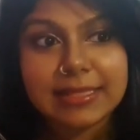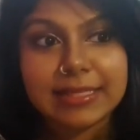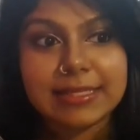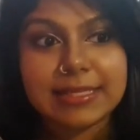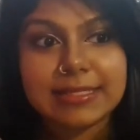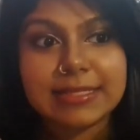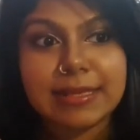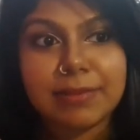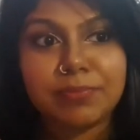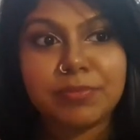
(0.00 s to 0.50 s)

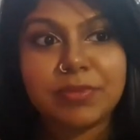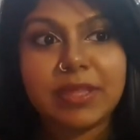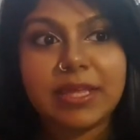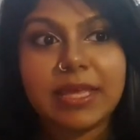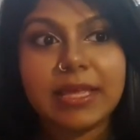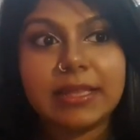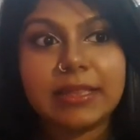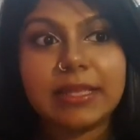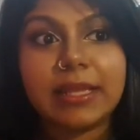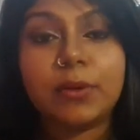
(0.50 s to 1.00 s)
This is
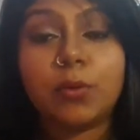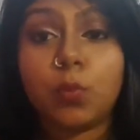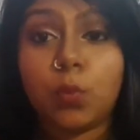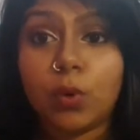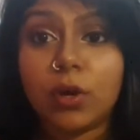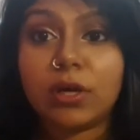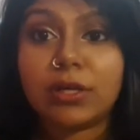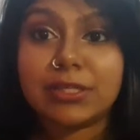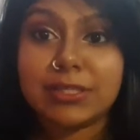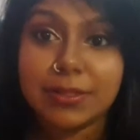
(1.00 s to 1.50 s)
something that
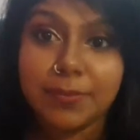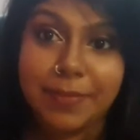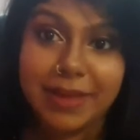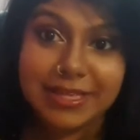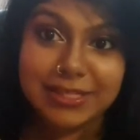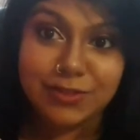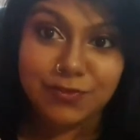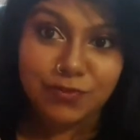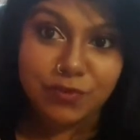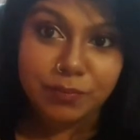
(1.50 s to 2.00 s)
works the
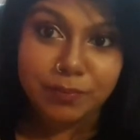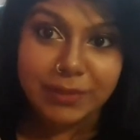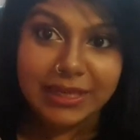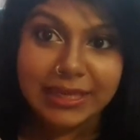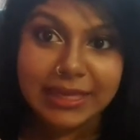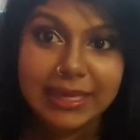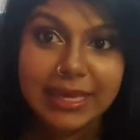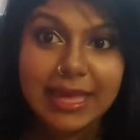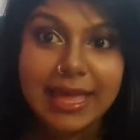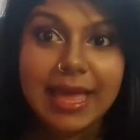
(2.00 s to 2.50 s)
best for
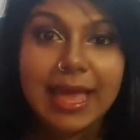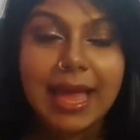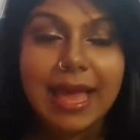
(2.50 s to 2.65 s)
me.